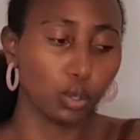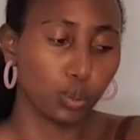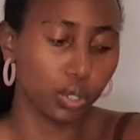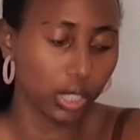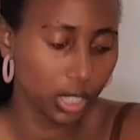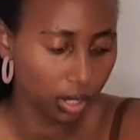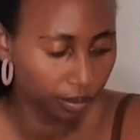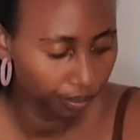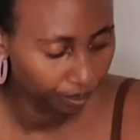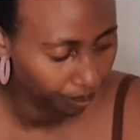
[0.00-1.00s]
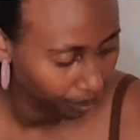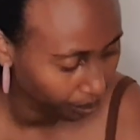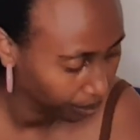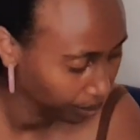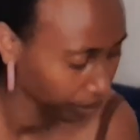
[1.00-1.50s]
good.
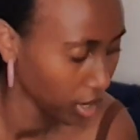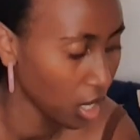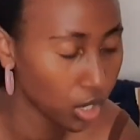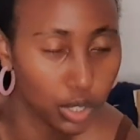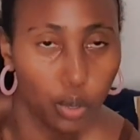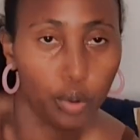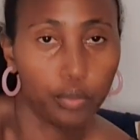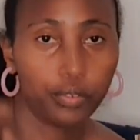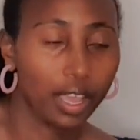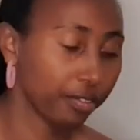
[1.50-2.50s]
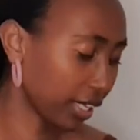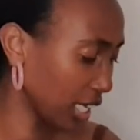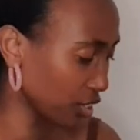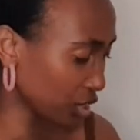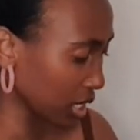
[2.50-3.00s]
So 5
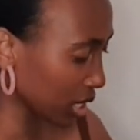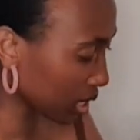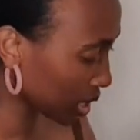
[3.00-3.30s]
kg.